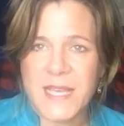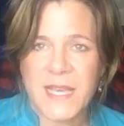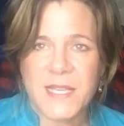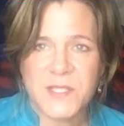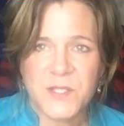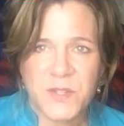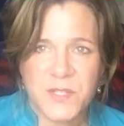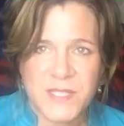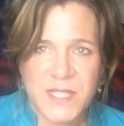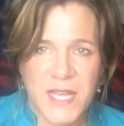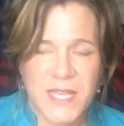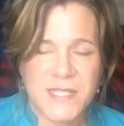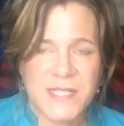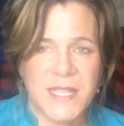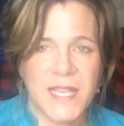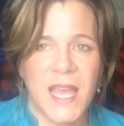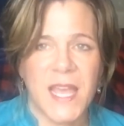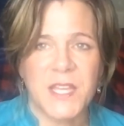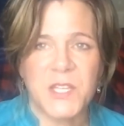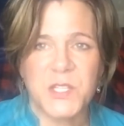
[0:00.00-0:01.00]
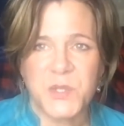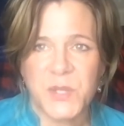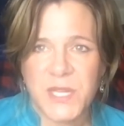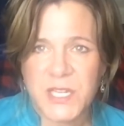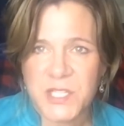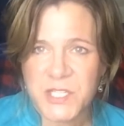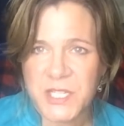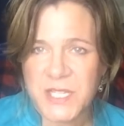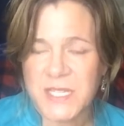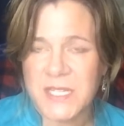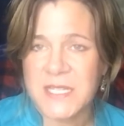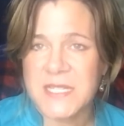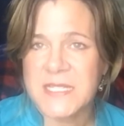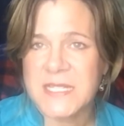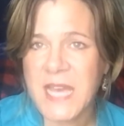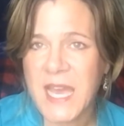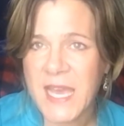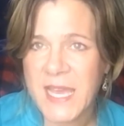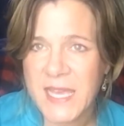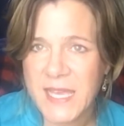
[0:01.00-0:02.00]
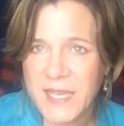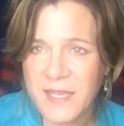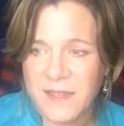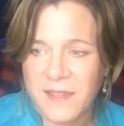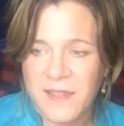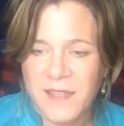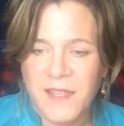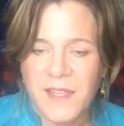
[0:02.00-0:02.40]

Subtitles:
exercising, hydration, diet,